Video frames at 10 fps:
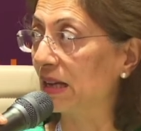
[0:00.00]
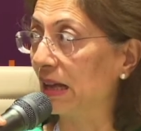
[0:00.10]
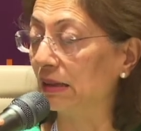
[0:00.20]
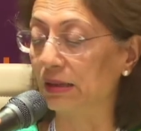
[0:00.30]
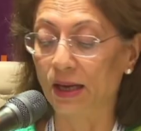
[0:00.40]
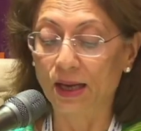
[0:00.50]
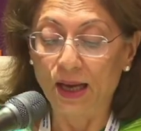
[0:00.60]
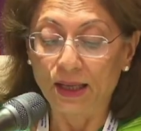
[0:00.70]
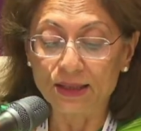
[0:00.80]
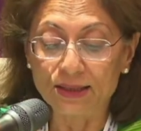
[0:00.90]
health.
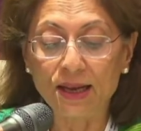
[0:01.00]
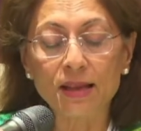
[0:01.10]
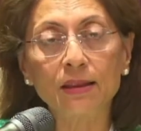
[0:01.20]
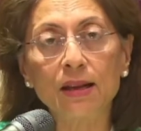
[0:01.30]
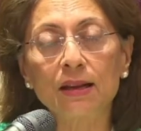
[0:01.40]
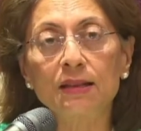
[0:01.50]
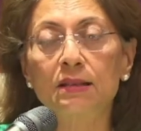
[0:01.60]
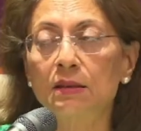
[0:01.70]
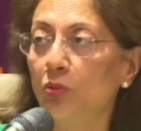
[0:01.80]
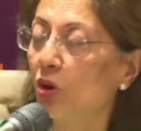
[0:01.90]
The second thing is the
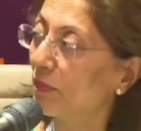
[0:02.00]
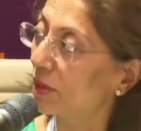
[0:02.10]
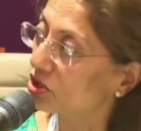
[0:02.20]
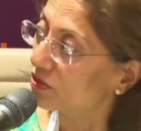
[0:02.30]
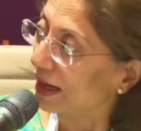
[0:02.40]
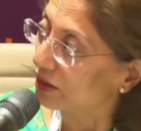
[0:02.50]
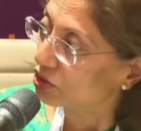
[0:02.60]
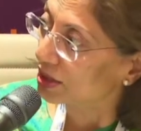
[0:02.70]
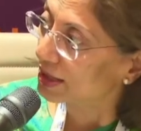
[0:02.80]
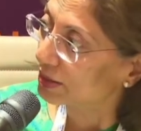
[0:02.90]
deployment
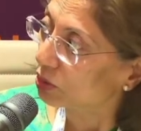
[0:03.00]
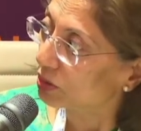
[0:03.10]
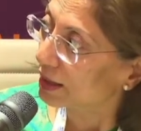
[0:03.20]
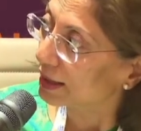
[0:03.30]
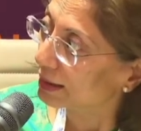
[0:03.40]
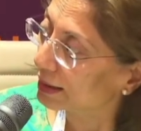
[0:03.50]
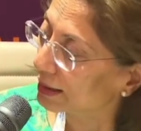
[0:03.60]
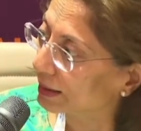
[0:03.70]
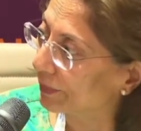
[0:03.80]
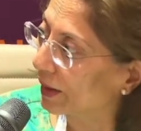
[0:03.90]
strategies. Mona and
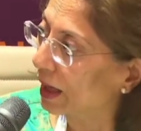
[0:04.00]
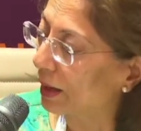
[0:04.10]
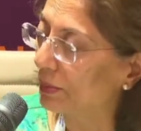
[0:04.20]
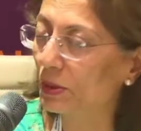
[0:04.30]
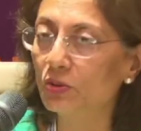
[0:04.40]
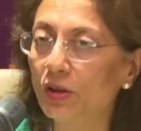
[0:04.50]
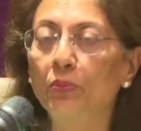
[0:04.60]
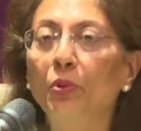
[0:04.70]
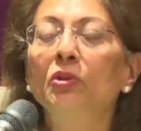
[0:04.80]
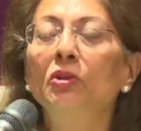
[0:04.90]
Abhimanyu have
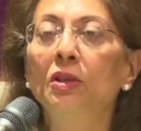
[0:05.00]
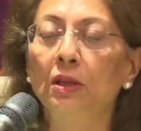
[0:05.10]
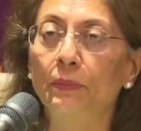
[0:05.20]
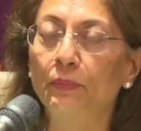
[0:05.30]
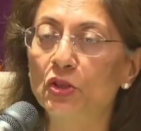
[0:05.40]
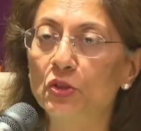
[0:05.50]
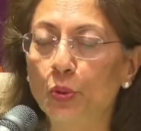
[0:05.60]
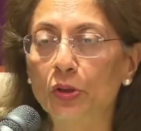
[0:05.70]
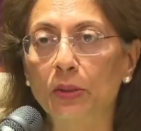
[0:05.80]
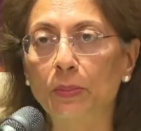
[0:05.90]
both
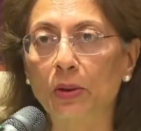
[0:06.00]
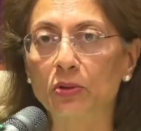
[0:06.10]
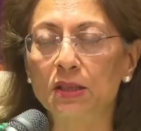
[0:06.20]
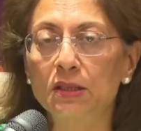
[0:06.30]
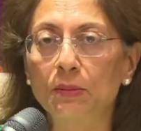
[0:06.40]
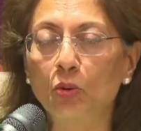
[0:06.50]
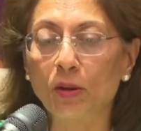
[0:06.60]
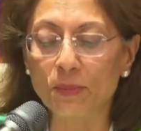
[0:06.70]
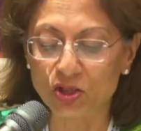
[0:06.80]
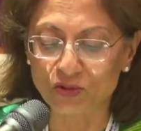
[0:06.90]
spoken about it.
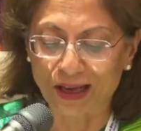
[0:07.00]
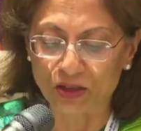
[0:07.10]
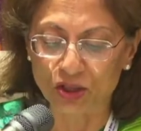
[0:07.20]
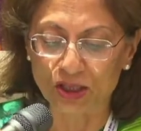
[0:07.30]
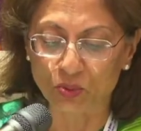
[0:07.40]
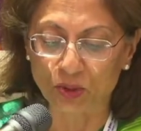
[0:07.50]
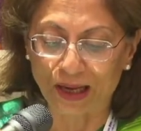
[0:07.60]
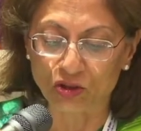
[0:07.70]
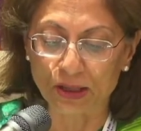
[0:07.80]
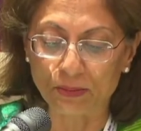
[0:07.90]
Deployment strategies would
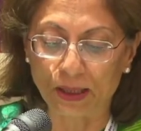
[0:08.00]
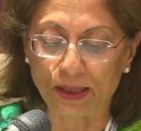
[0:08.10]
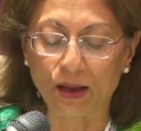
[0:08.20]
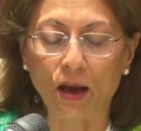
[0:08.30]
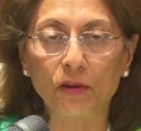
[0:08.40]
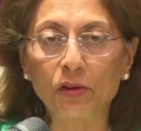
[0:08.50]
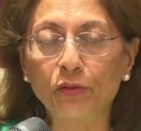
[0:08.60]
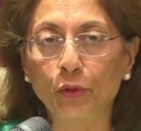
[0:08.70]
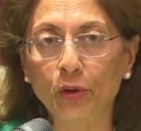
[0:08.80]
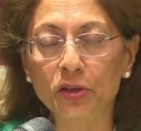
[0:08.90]
actually mean, are we
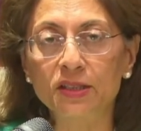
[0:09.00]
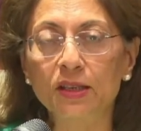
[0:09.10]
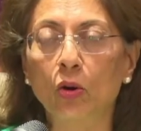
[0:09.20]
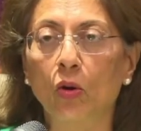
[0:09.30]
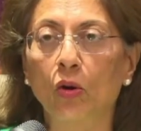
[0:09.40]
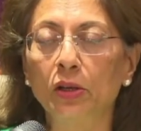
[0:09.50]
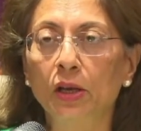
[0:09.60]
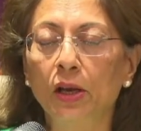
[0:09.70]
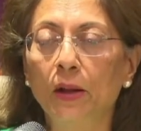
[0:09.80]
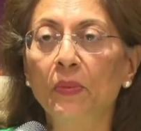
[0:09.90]
focusing on
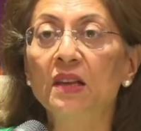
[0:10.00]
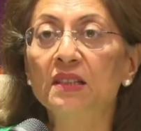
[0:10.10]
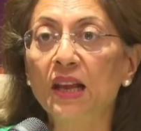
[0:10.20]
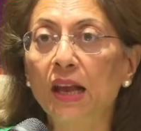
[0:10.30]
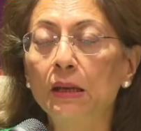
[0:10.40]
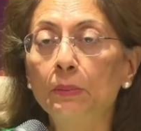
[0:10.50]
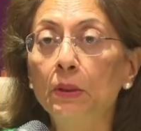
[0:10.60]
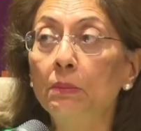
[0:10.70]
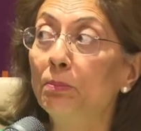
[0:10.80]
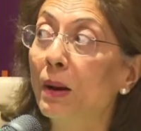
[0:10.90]

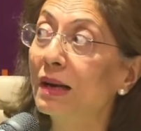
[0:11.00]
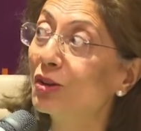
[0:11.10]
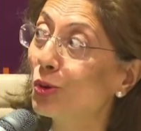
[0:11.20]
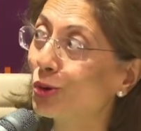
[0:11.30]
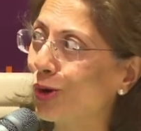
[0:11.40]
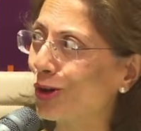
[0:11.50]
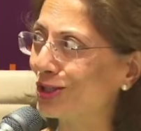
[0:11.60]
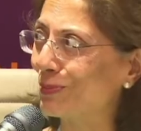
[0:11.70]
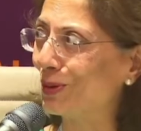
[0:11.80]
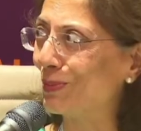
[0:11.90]
scalable but low cost
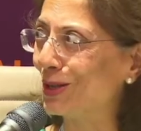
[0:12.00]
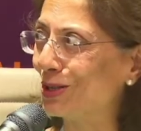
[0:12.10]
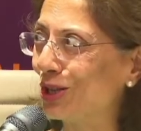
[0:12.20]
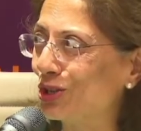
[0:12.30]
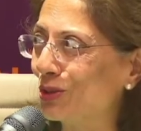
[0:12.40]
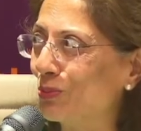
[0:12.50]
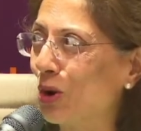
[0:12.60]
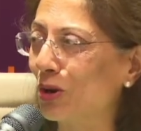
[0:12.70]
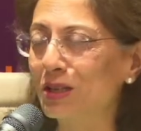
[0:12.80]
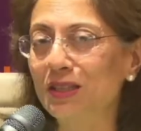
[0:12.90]
implementation
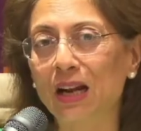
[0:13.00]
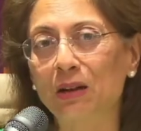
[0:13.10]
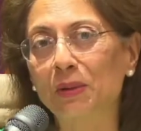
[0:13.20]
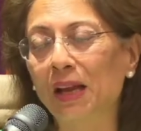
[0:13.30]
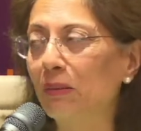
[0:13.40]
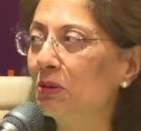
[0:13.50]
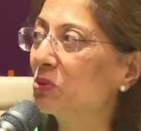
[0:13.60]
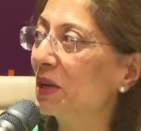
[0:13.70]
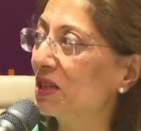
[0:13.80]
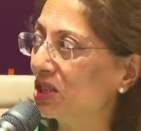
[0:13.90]
models that will be able to
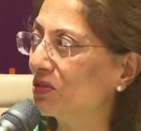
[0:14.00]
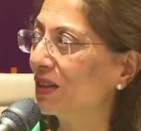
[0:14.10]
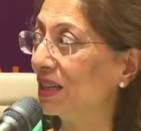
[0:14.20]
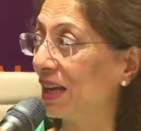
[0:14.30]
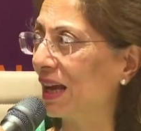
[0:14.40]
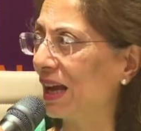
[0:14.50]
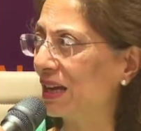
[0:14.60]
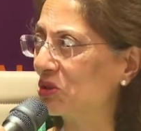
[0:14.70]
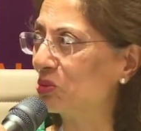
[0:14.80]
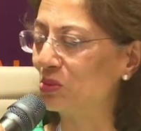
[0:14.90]
integrate AI
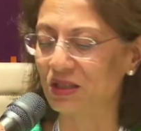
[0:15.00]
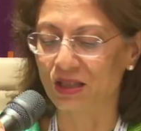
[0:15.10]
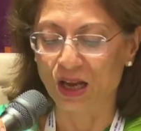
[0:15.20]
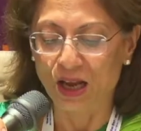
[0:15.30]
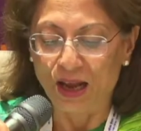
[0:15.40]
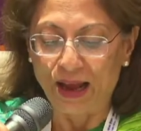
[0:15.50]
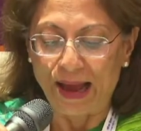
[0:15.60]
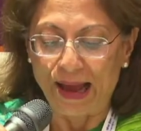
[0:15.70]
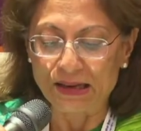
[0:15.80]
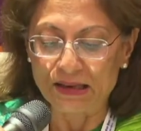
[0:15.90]
tools?
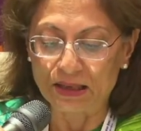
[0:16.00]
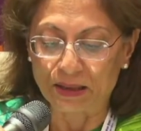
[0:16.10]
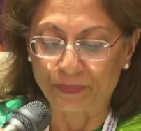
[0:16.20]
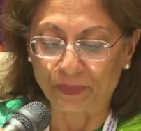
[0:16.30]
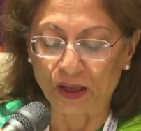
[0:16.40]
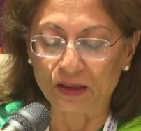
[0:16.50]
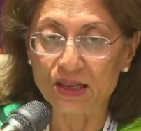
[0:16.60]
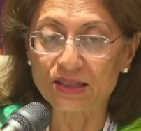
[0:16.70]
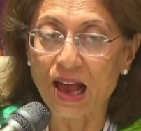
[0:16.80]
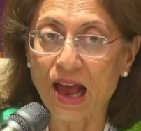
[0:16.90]
And
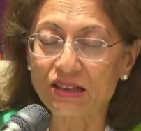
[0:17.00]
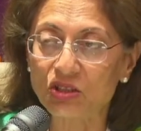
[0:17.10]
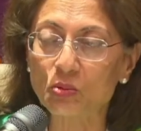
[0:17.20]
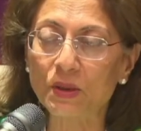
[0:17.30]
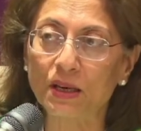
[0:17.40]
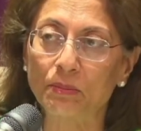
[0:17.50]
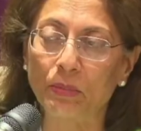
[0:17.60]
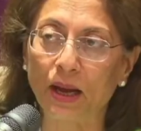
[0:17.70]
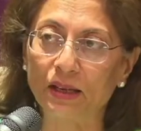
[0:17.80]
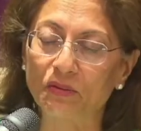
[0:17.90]
this has to be
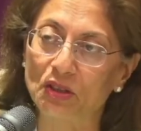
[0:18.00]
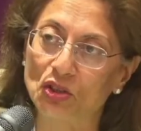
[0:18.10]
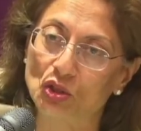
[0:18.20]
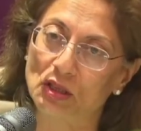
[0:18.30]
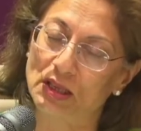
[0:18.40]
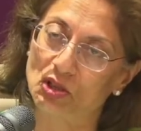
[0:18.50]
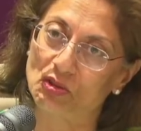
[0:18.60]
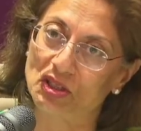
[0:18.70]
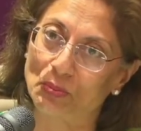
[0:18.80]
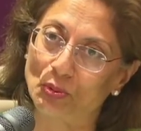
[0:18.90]
combined with digital
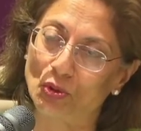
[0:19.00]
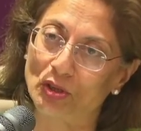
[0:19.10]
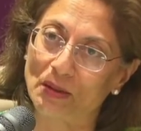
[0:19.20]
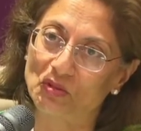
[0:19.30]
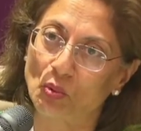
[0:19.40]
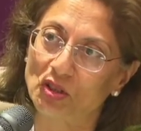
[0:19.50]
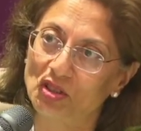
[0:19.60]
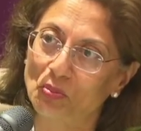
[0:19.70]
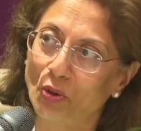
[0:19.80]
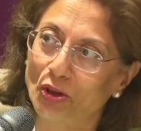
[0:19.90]
literacy programs. What's
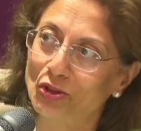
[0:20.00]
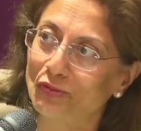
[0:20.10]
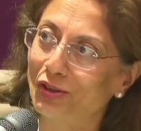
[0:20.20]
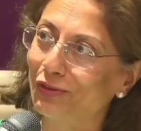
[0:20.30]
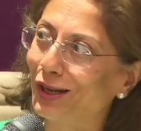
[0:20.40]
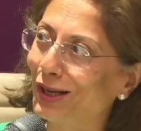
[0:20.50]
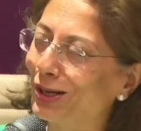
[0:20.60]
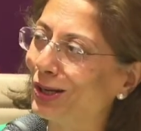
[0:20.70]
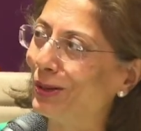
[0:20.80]
the point of giving